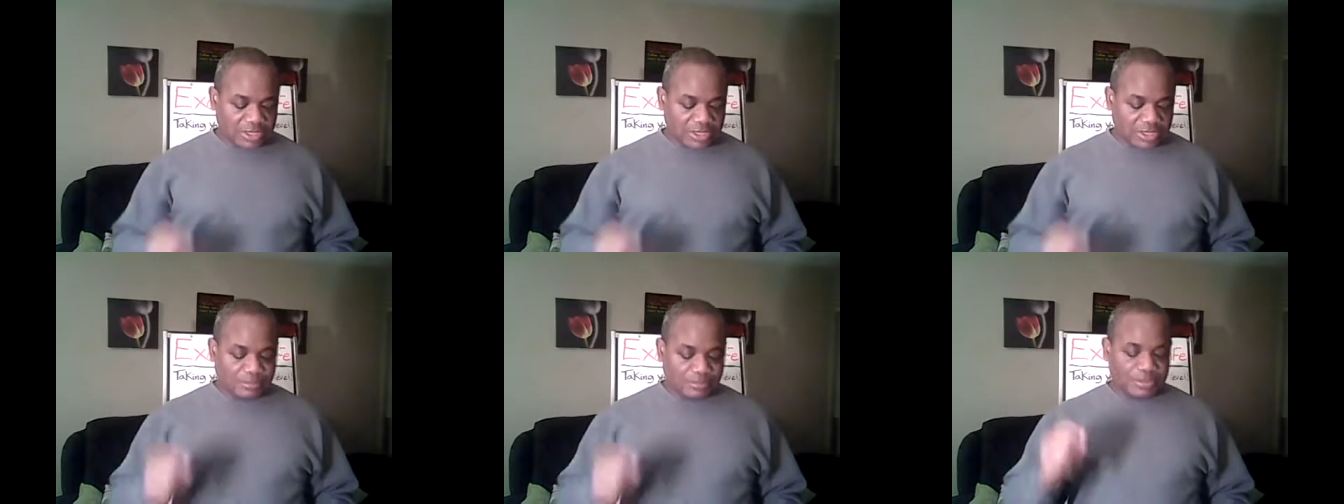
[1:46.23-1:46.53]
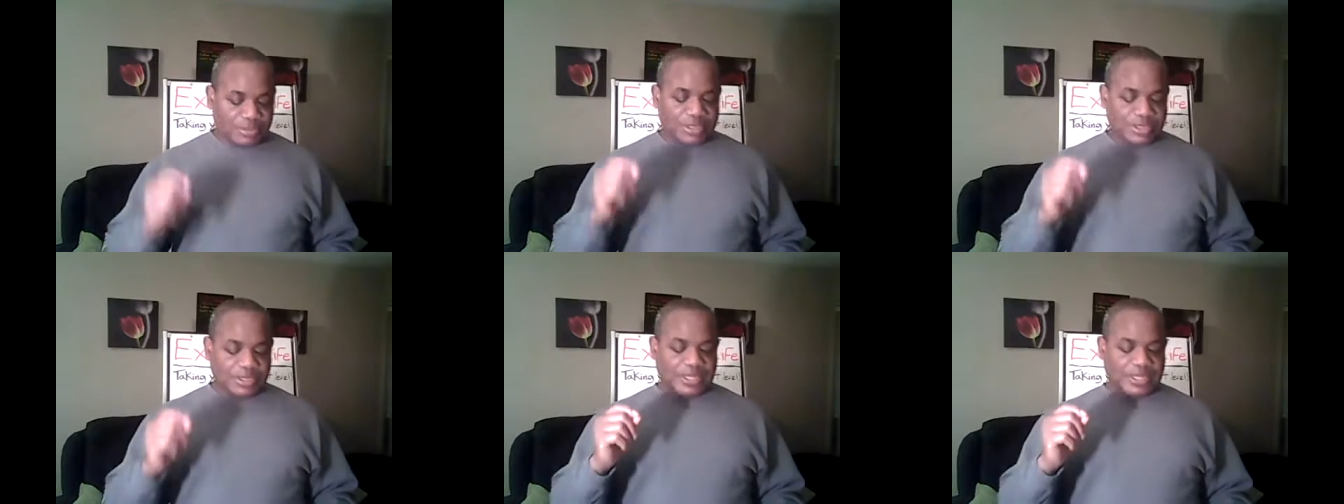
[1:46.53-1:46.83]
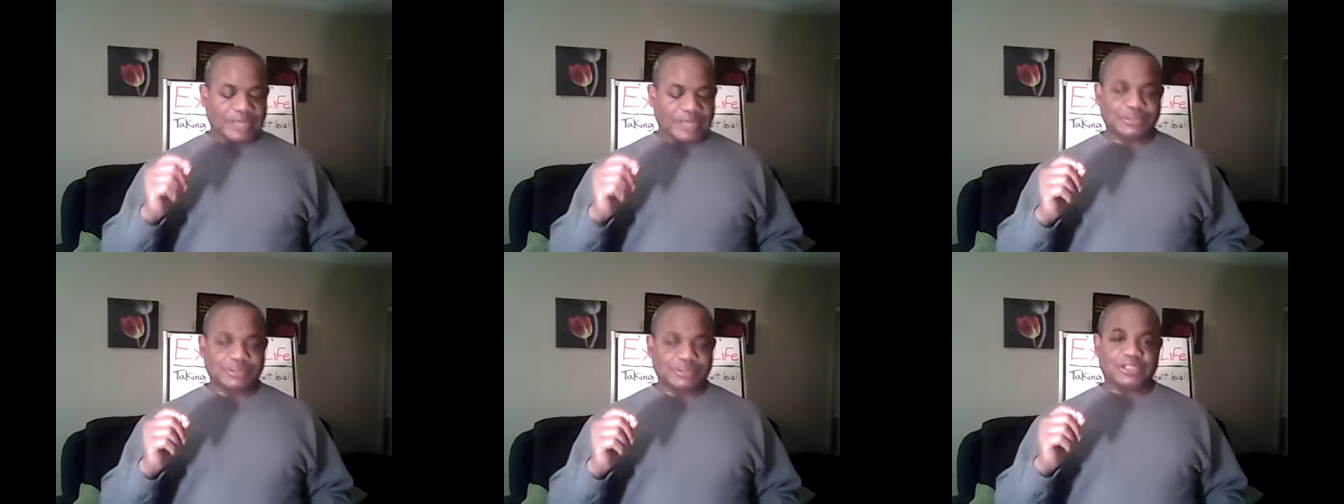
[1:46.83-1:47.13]
Be
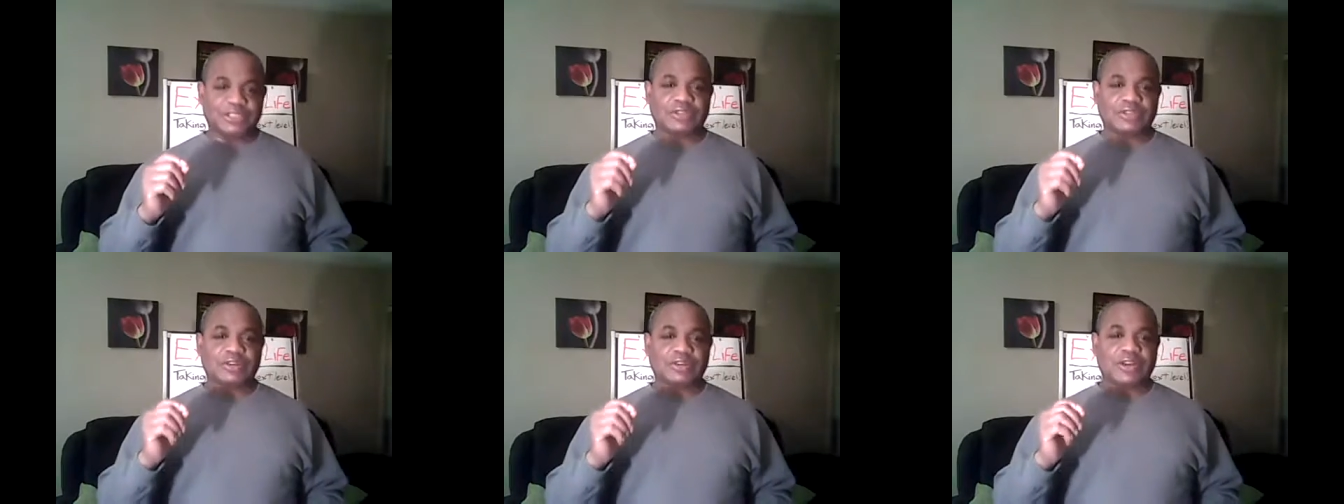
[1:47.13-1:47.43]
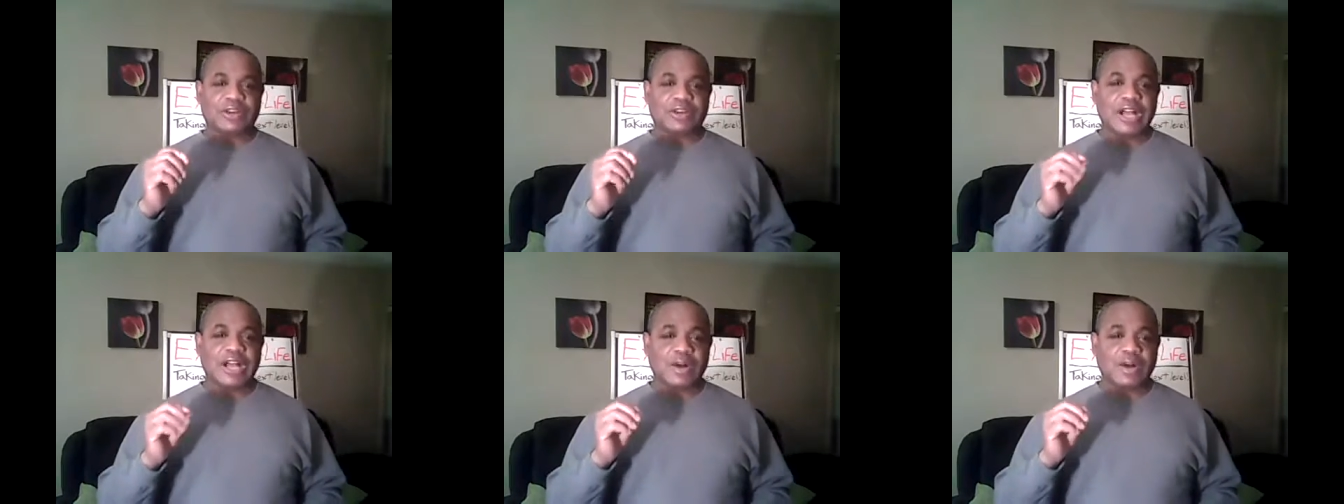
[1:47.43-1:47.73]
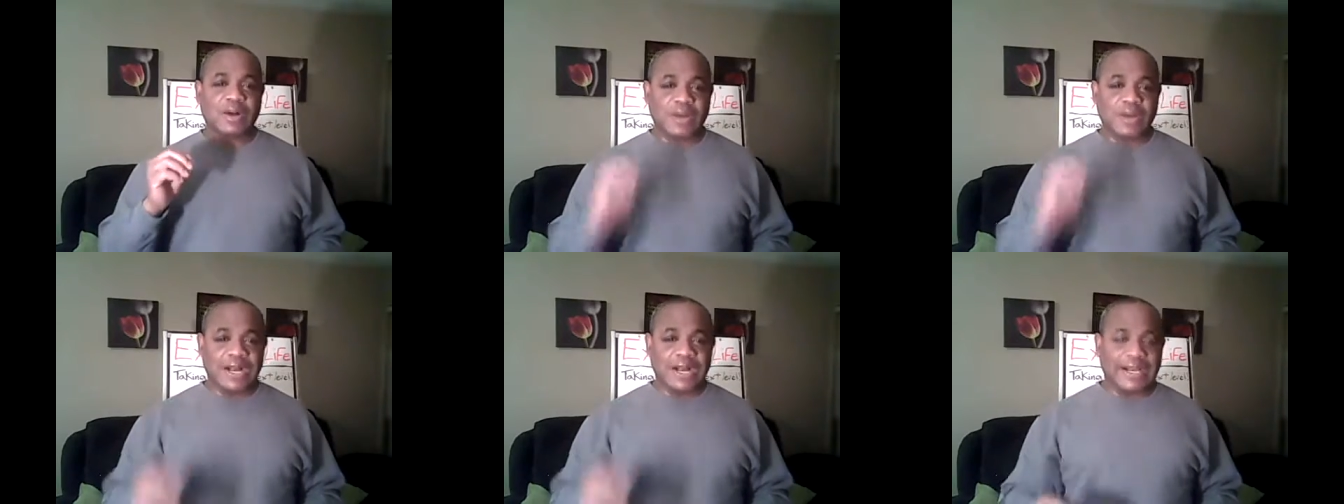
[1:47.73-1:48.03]
um, you know, how
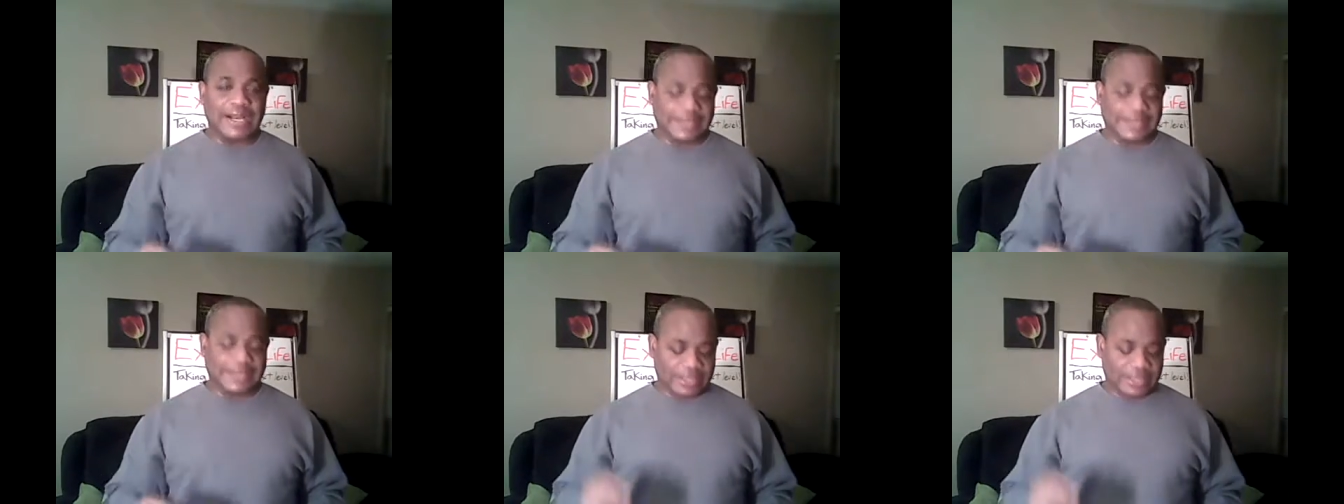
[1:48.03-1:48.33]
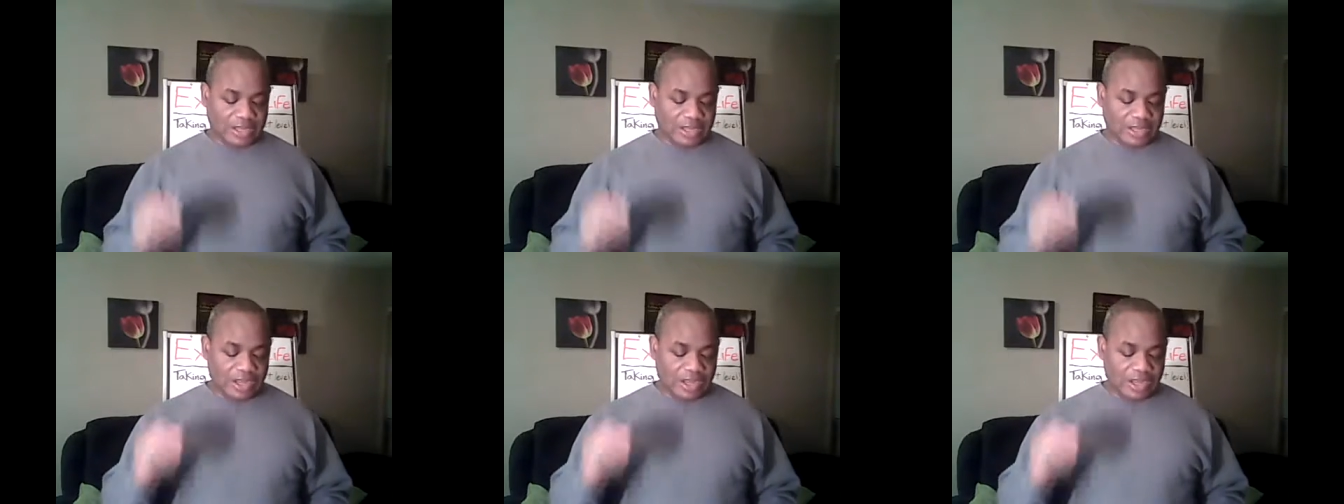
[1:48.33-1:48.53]
high,